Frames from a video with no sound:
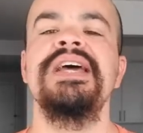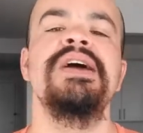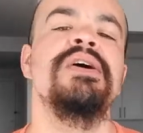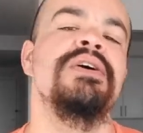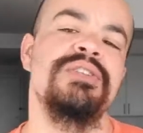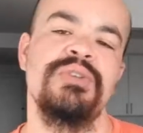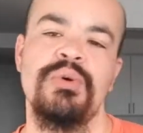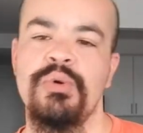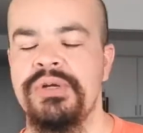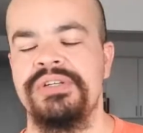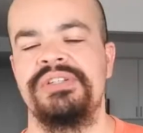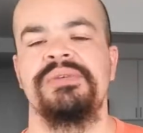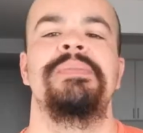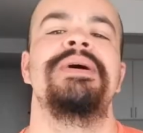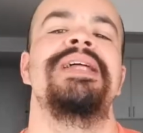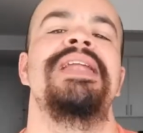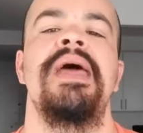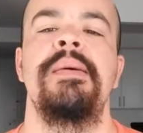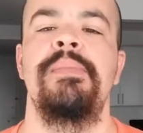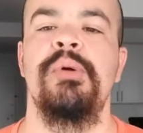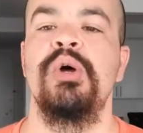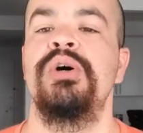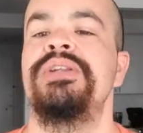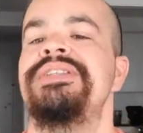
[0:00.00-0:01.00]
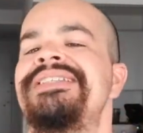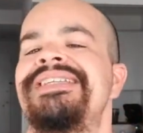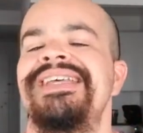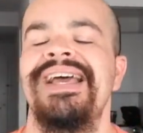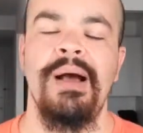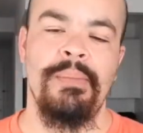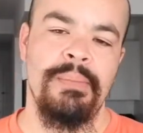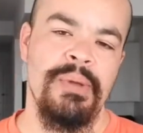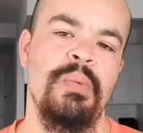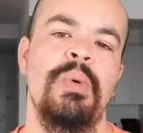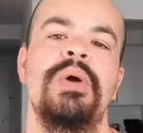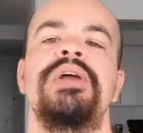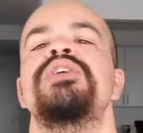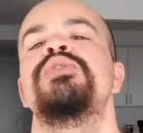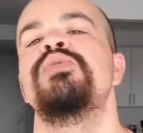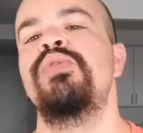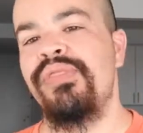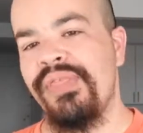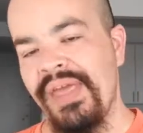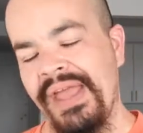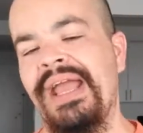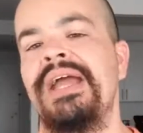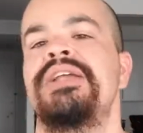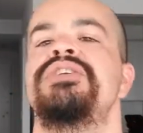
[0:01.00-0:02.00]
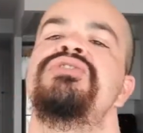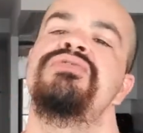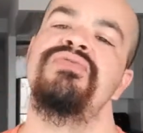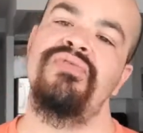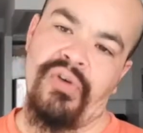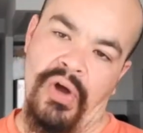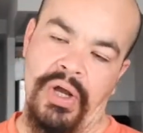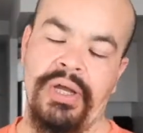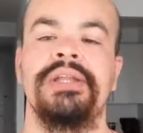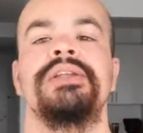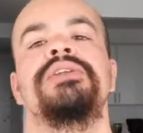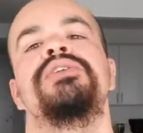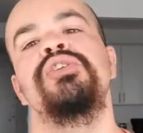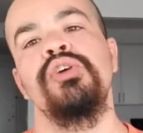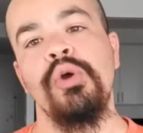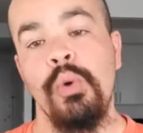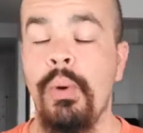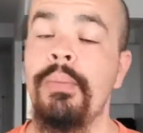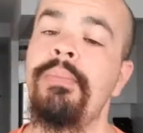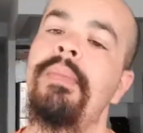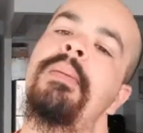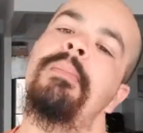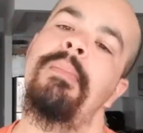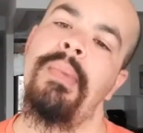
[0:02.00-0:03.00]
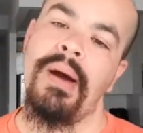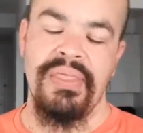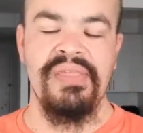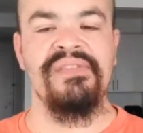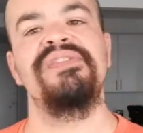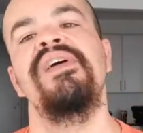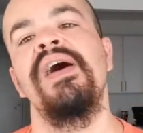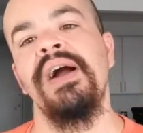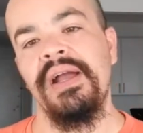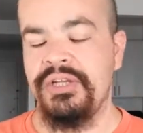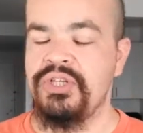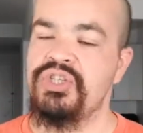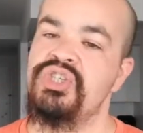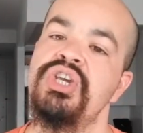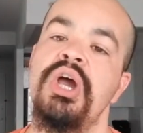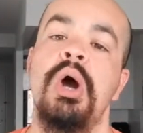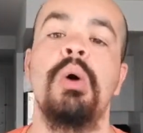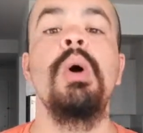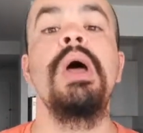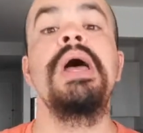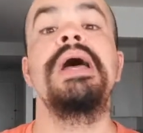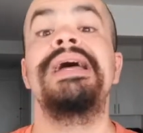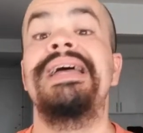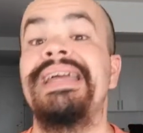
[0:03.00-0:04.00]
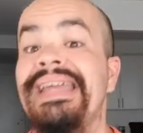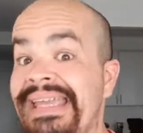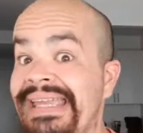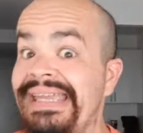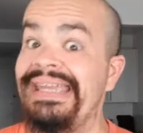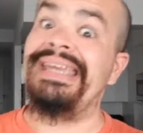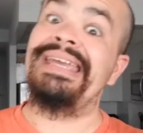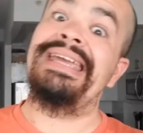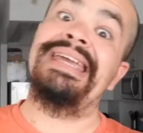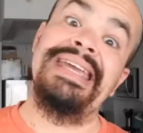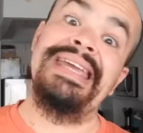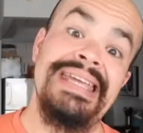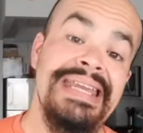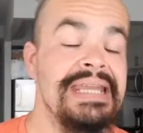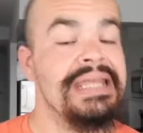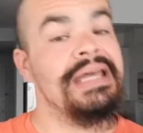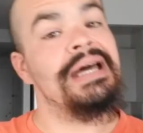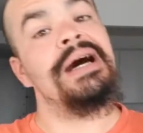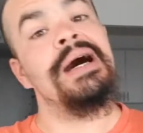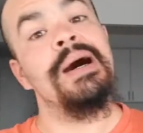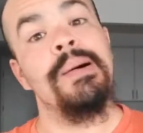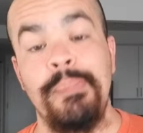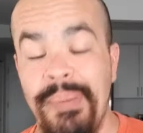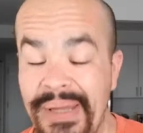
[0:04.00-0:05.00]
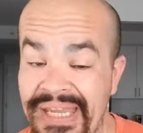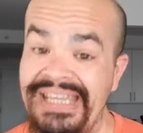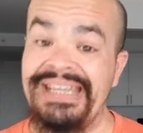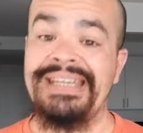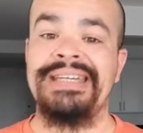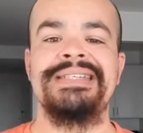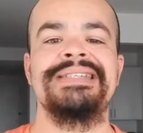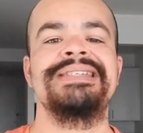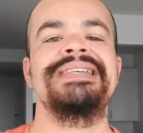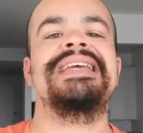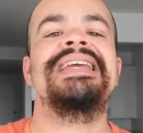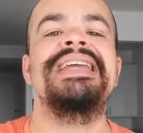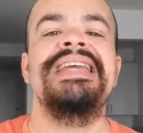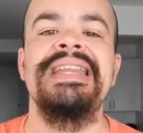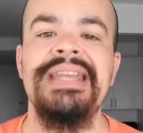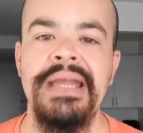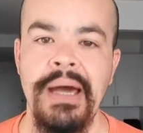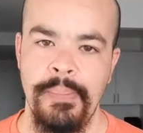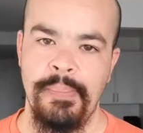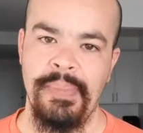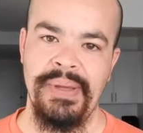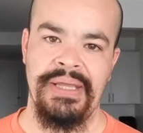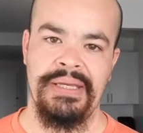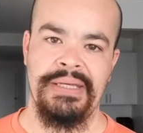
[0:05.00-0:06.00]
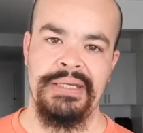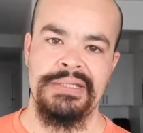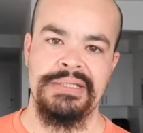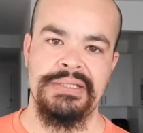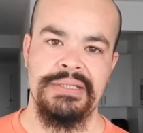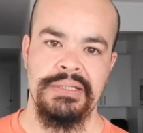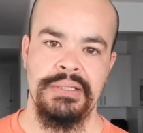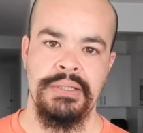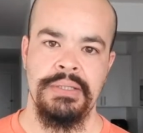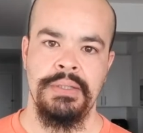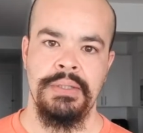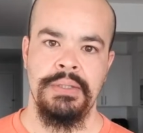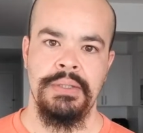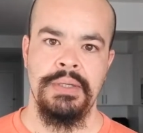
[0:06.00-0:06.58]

territory, to my neighborhood and tell me what you think I should fucking do with my motherfucking show. Eat a penis.